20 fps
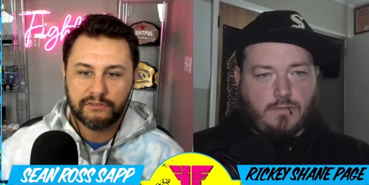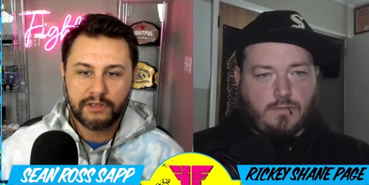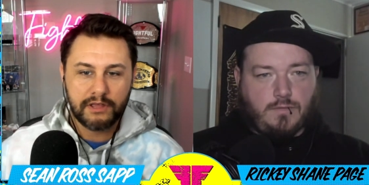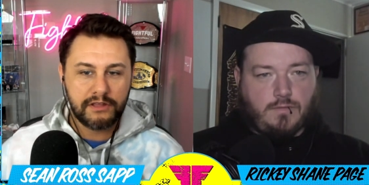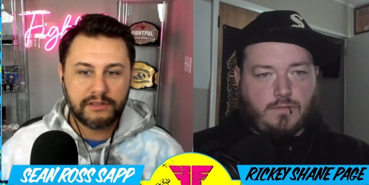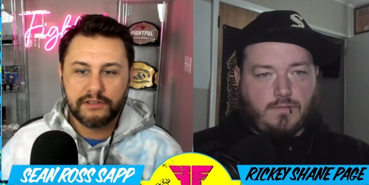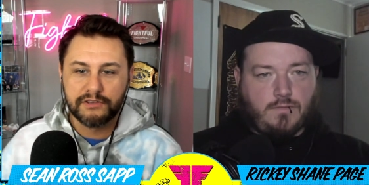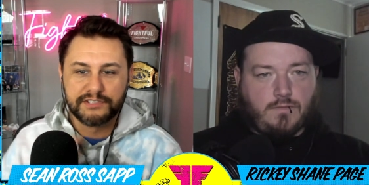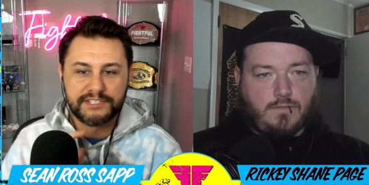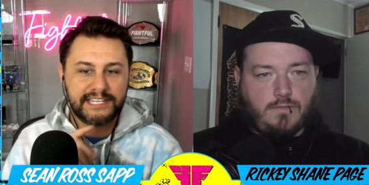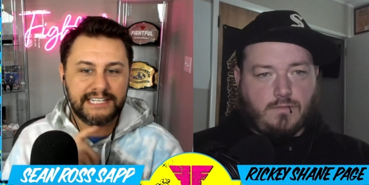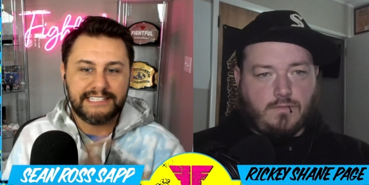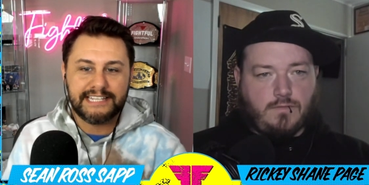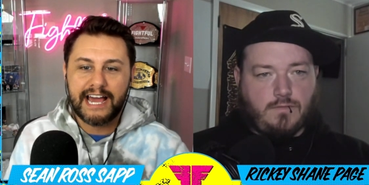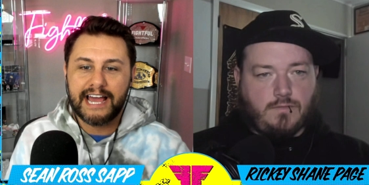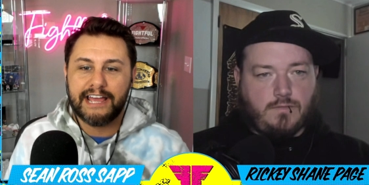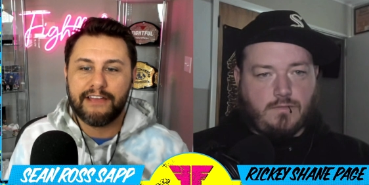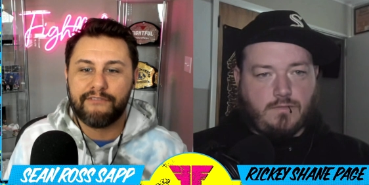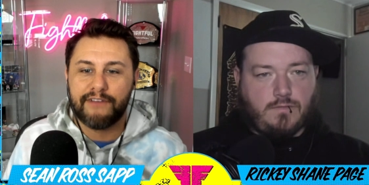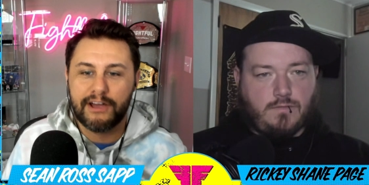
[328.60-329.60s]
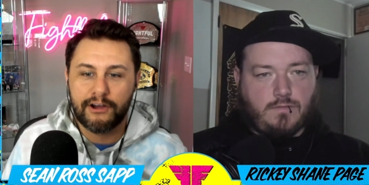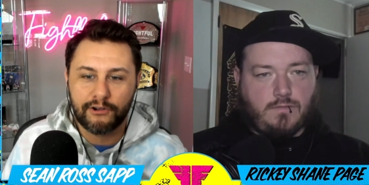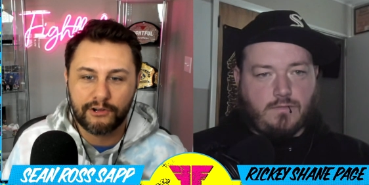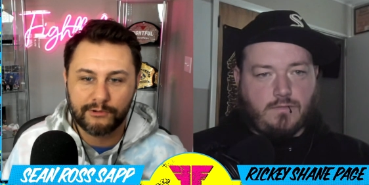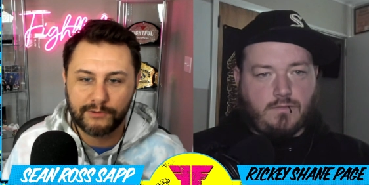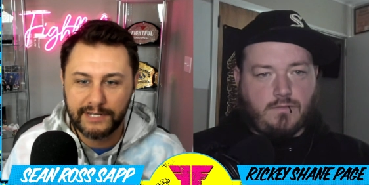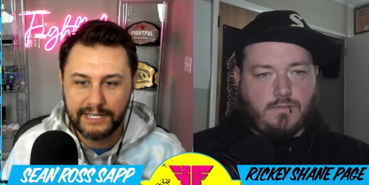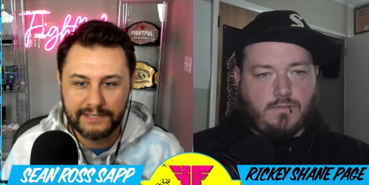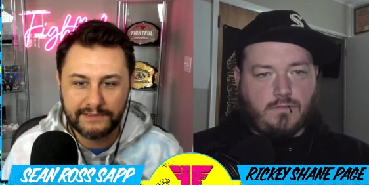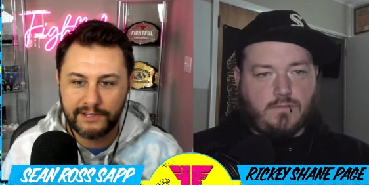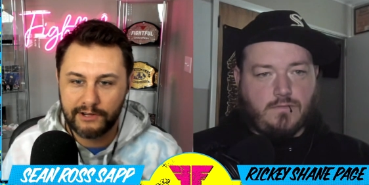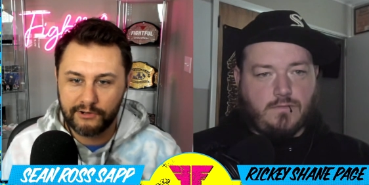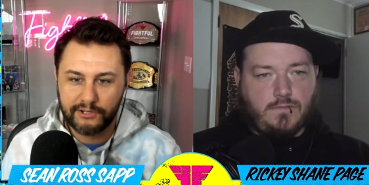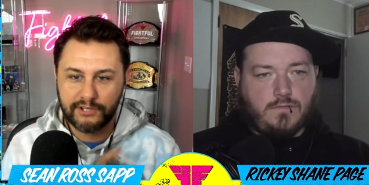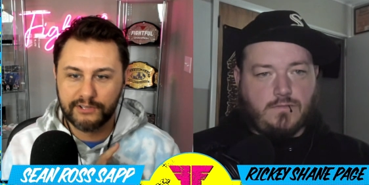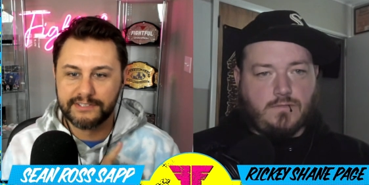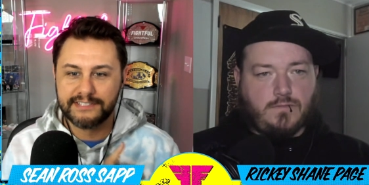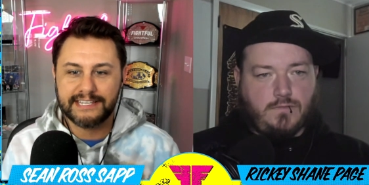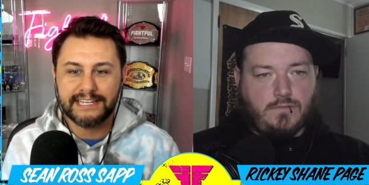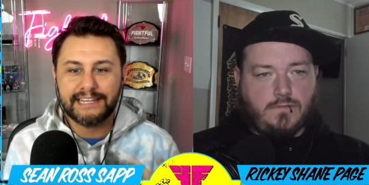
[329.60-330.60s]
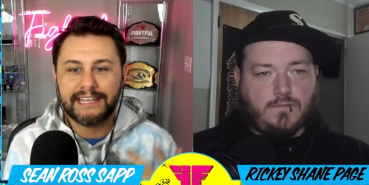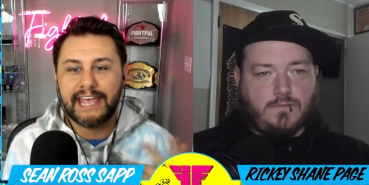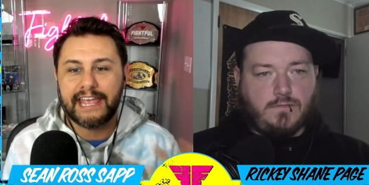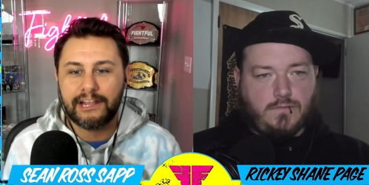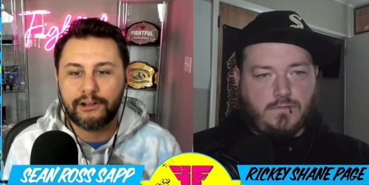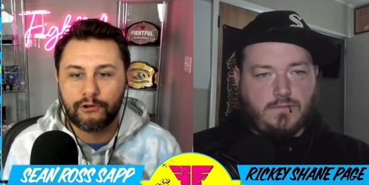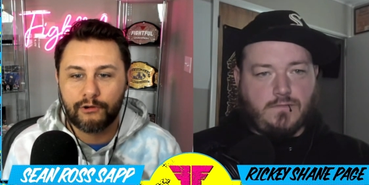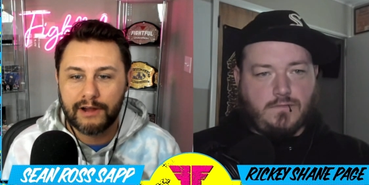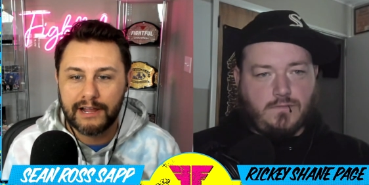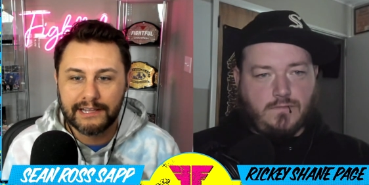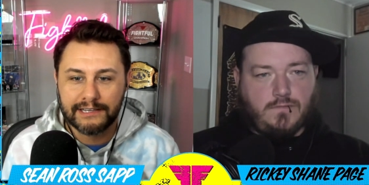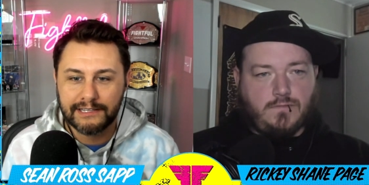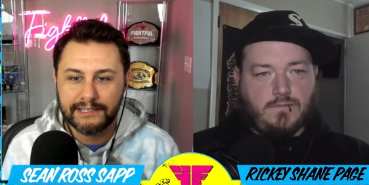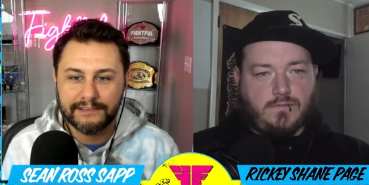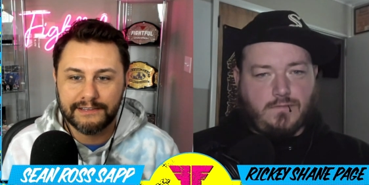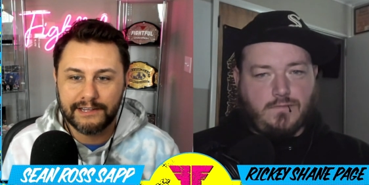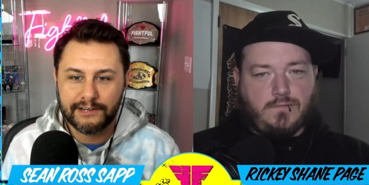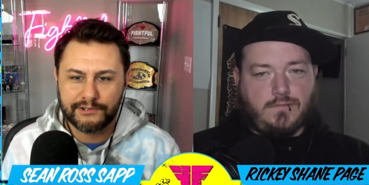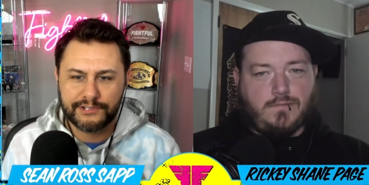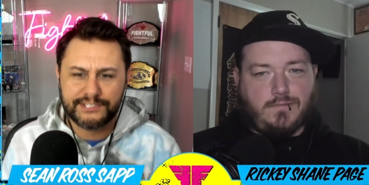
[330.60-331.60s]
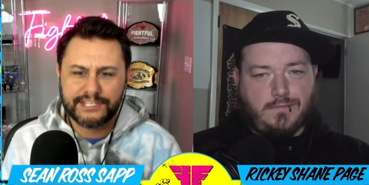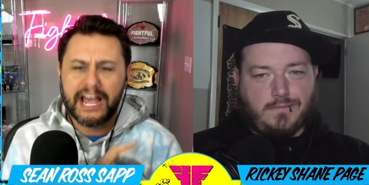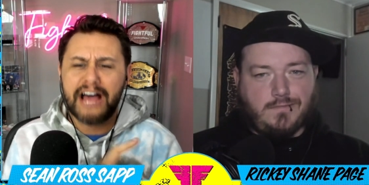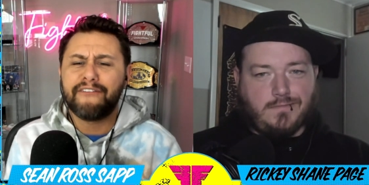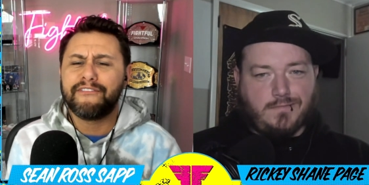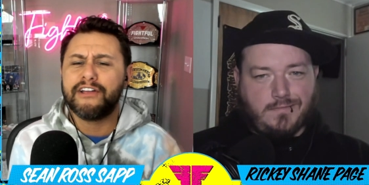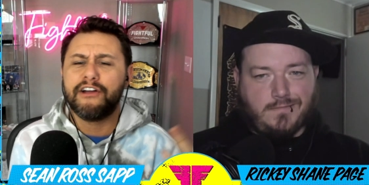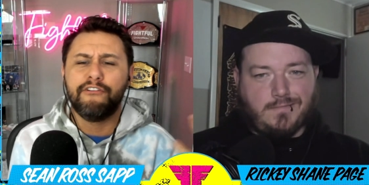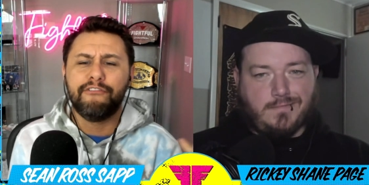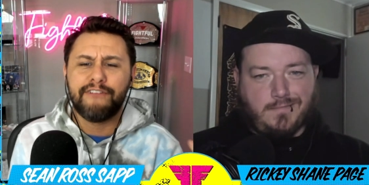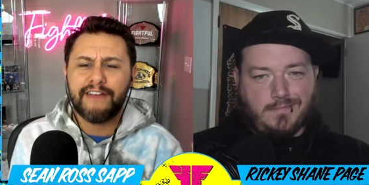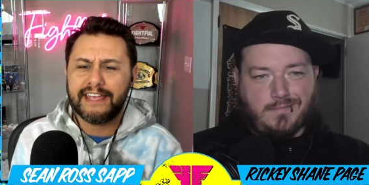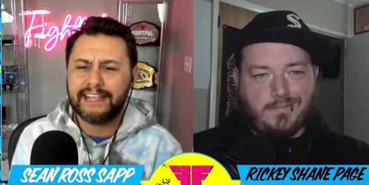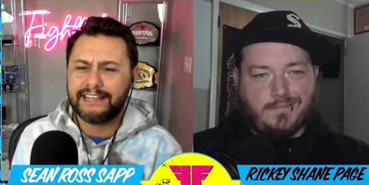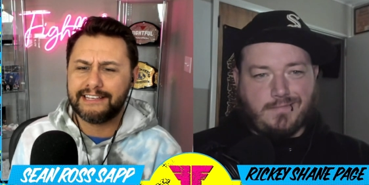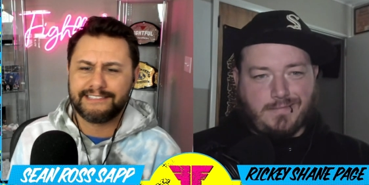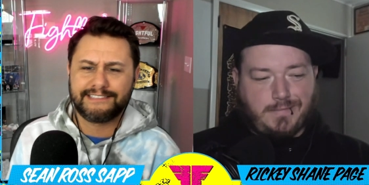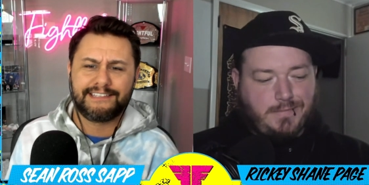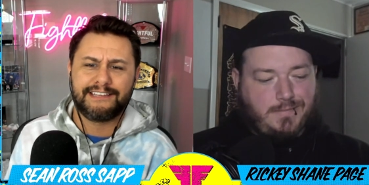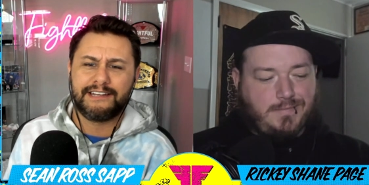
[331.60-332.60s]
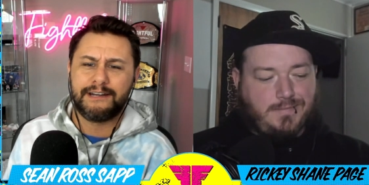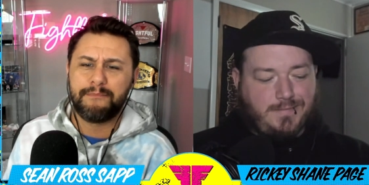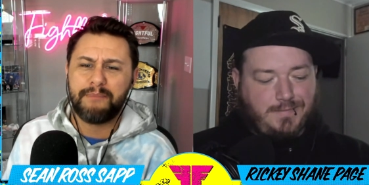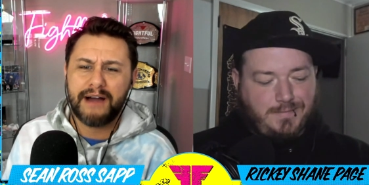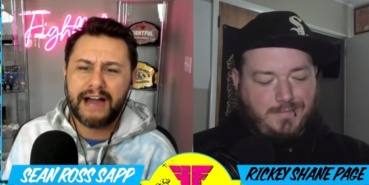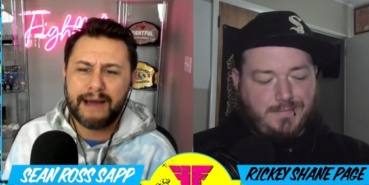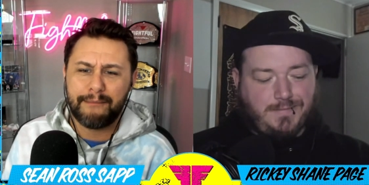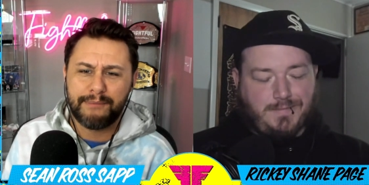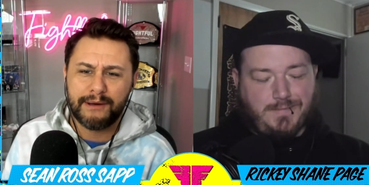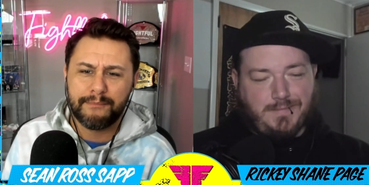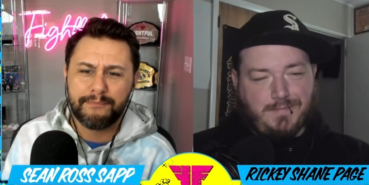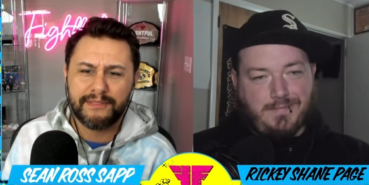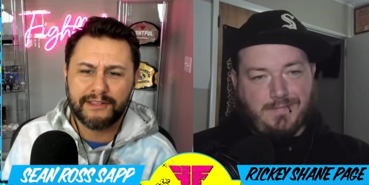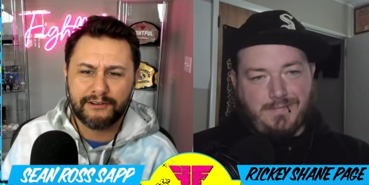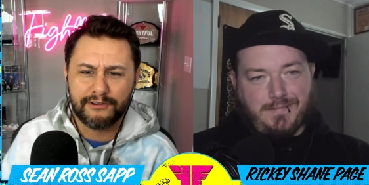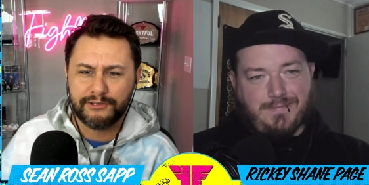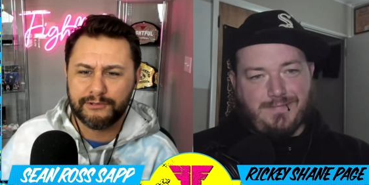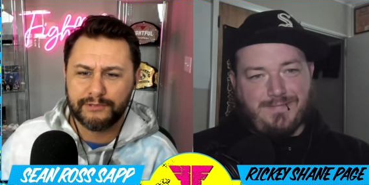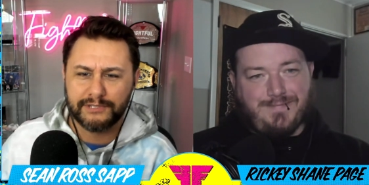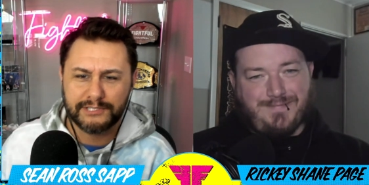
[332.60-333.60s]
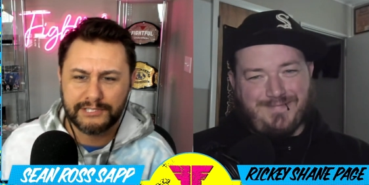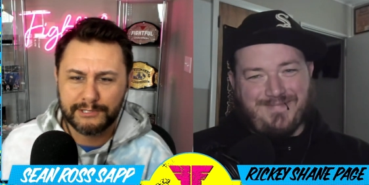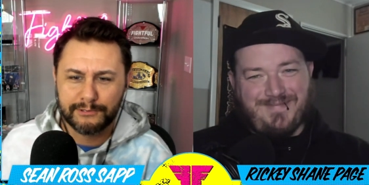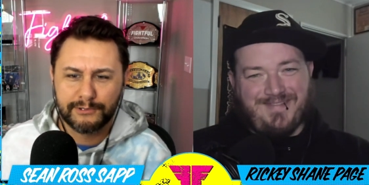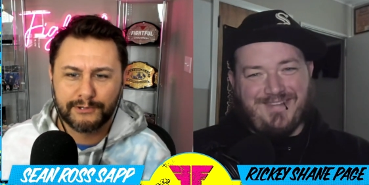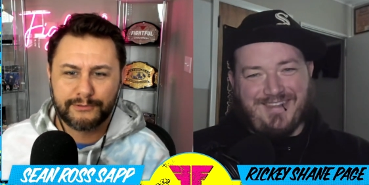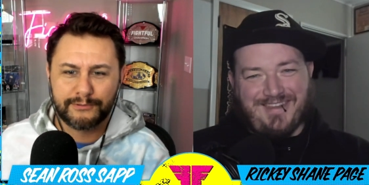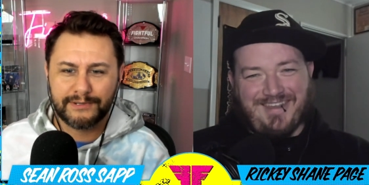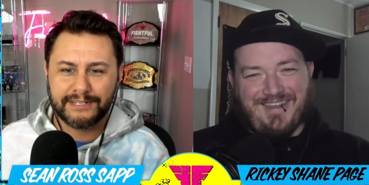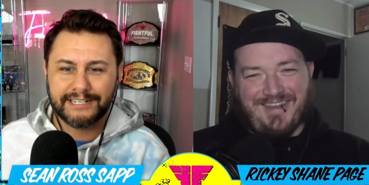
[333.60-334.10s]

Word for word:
Speaker 1: you'll see Taya Valkyrie in there. You'll see Gangrel in there. Savio Vega's gonna pop up there doing two or three